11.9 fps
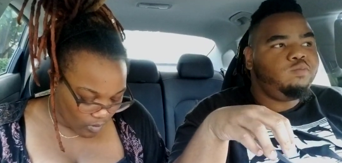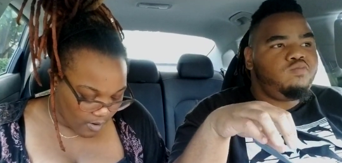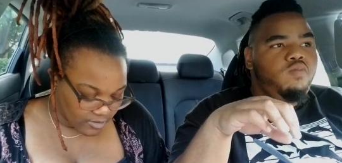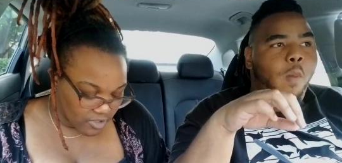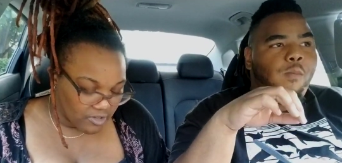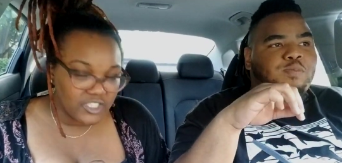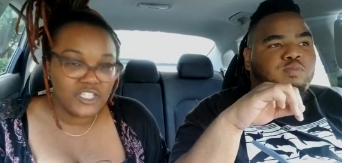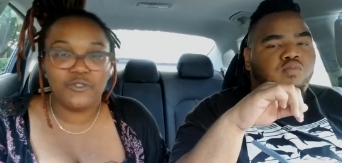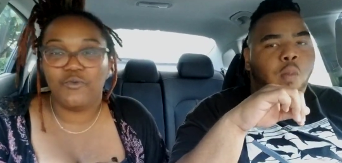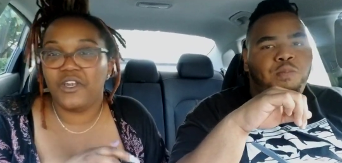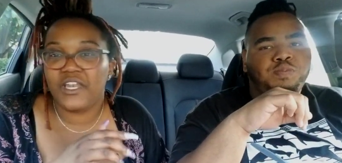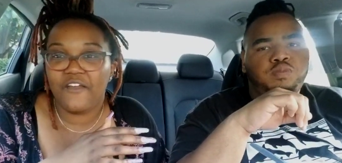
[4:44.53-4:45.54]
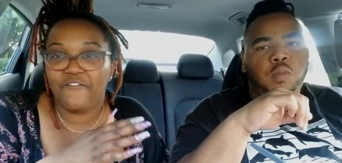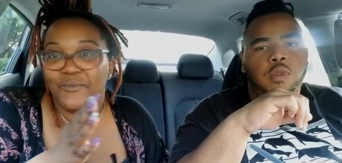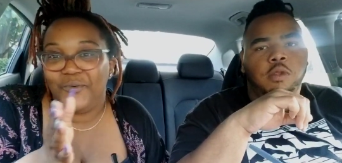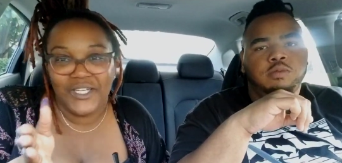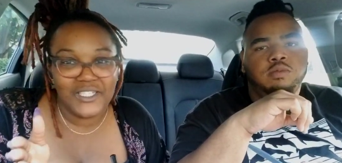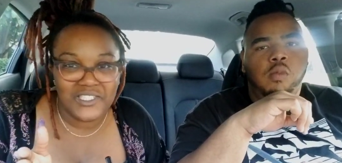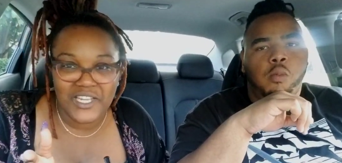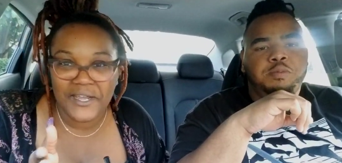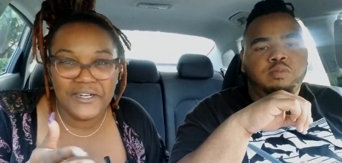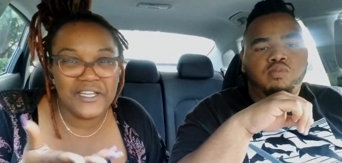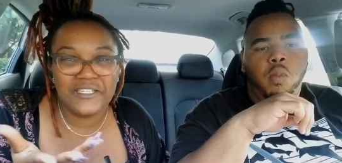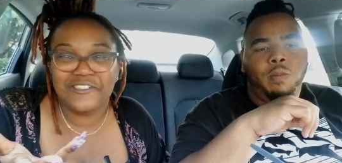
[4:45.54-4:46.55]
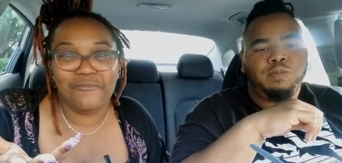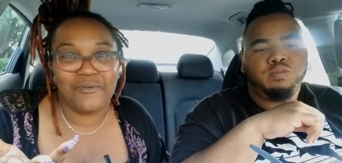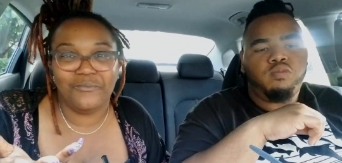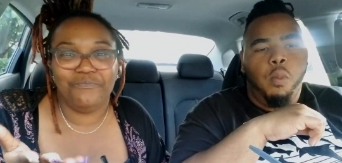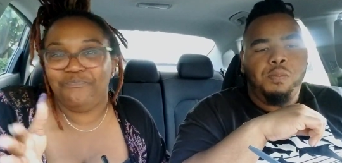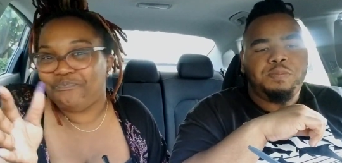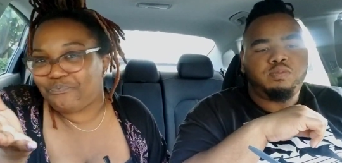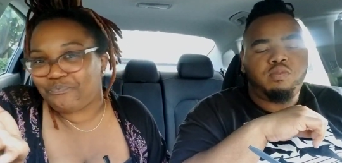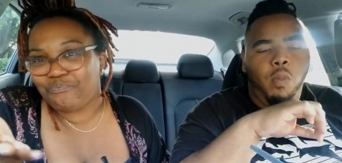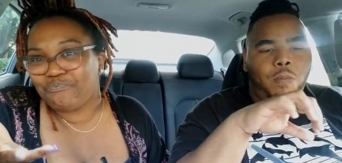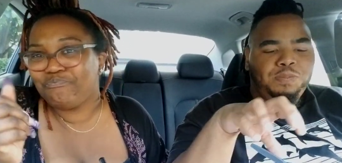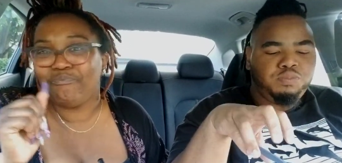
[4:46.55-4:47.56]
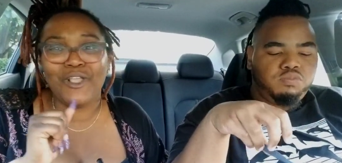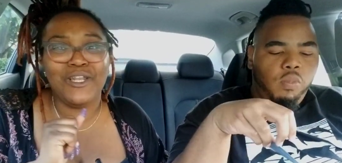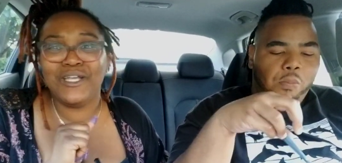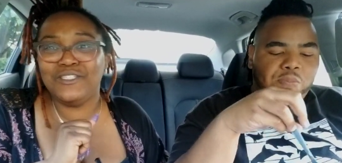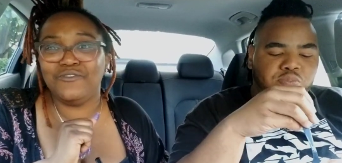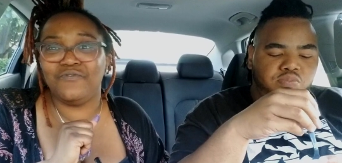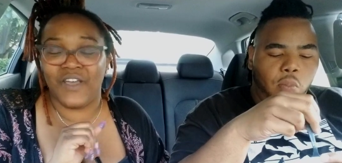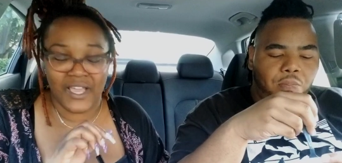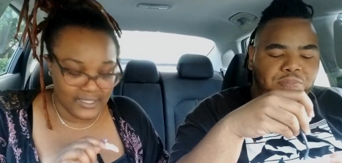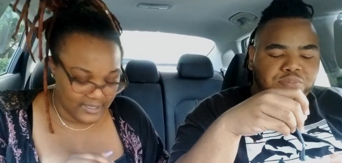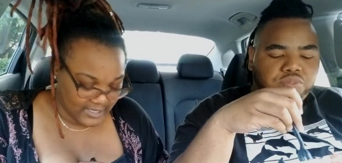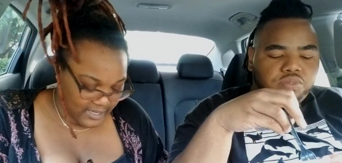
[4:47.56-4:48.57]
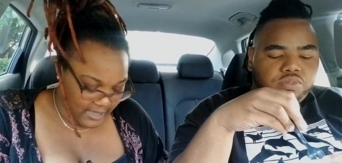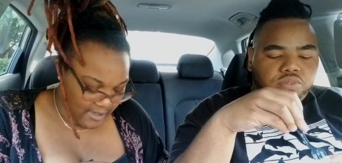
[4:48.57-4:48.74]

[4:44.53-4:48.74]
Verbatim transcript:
Speaker 1: So, it's just one day from Wednesday. Nothing too, nothing too fancy.